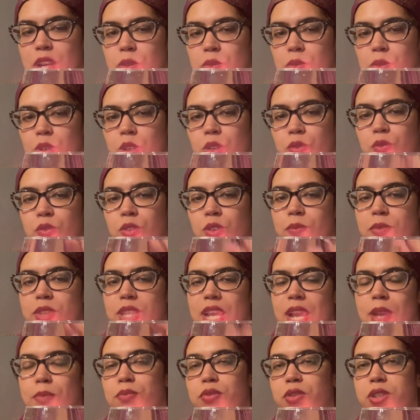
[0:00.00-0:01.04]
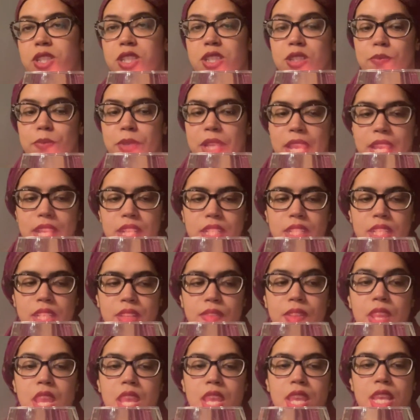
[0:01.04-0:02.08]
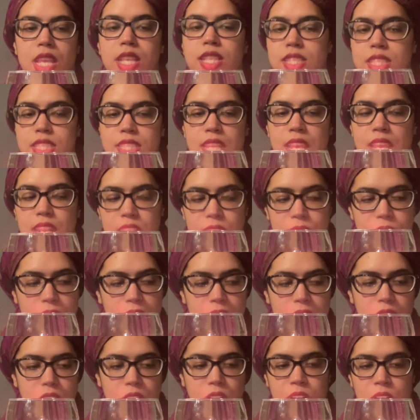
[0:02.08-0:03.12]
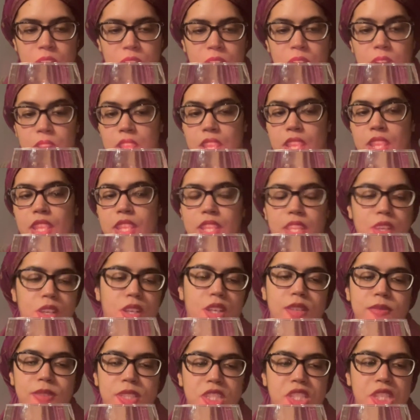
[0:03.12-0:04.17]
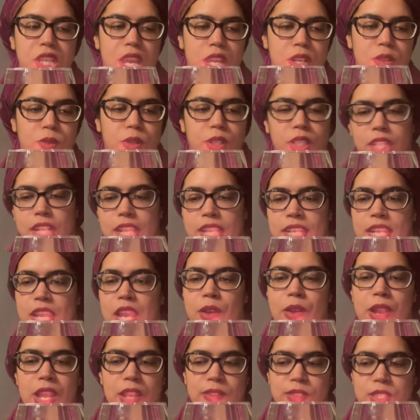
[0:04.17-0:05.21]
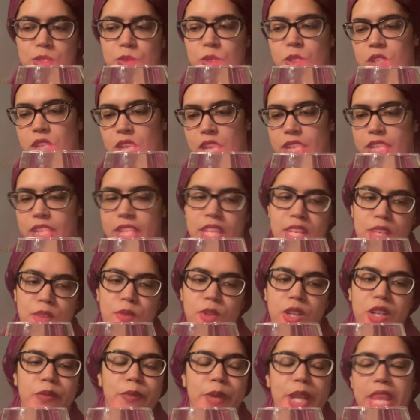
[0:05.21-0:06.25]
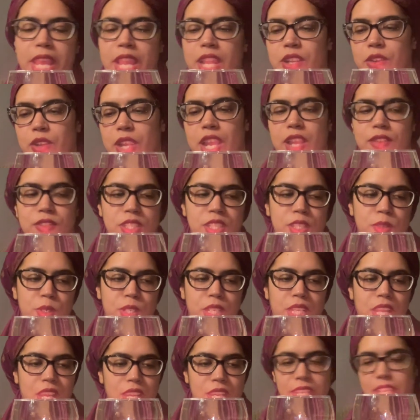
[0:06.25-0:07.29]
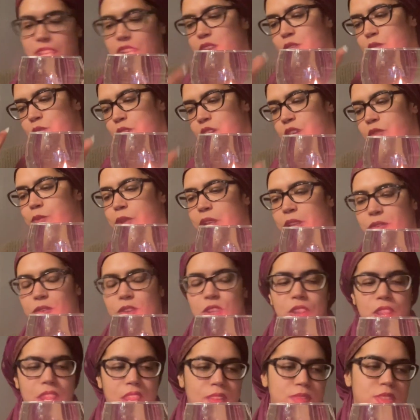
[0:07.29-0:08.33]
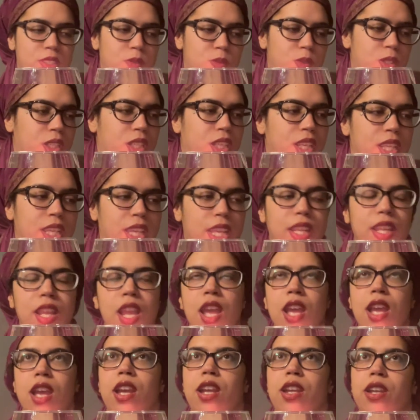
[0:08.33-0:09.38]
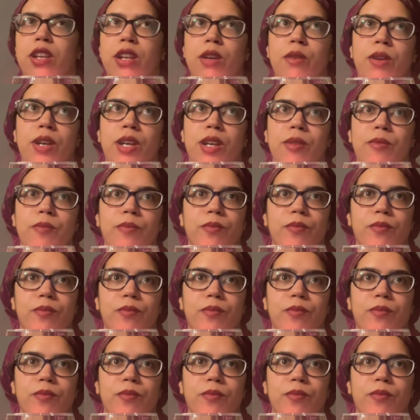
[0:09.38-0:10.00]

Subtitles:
work from that perspective, instead of like, oh, here comes the shadow work, like now I have to work on getting rid of my anger, I have to work on getting rid of my fear, I have to work on getting, you know what?